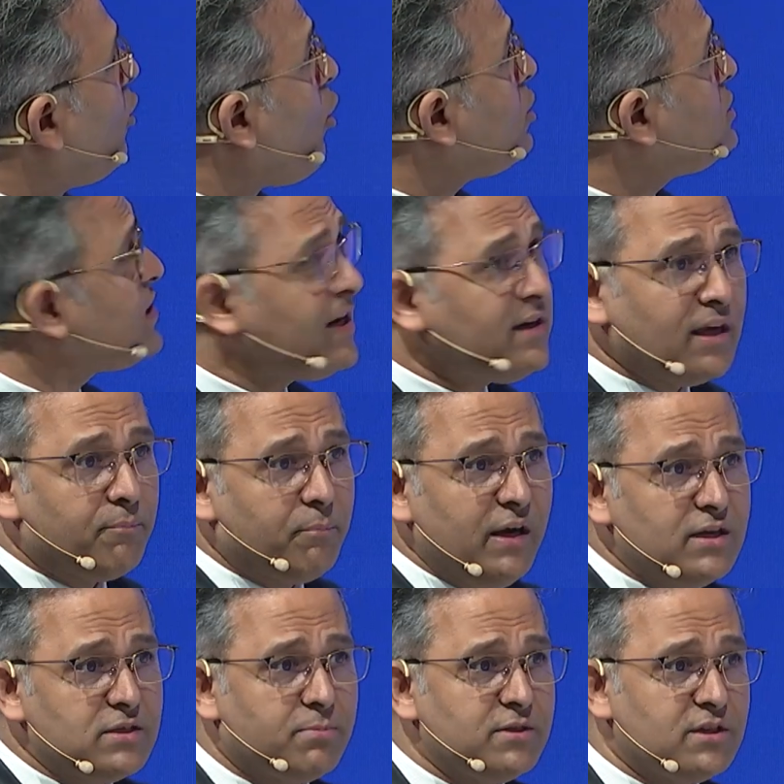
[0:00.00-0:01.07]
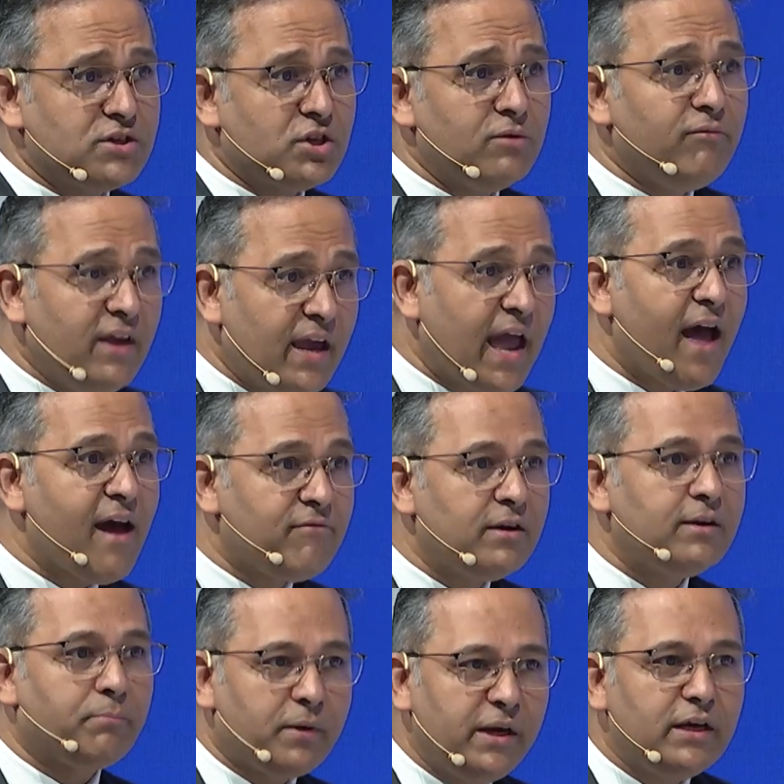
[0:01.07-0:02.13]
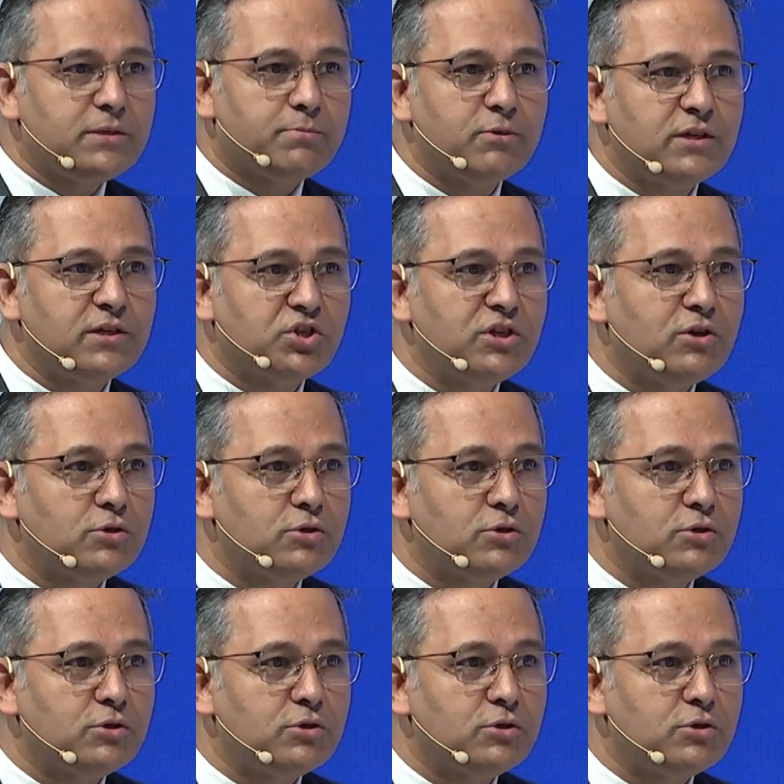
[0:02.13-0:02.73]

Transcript: or genetic predisposition, we have a predisposition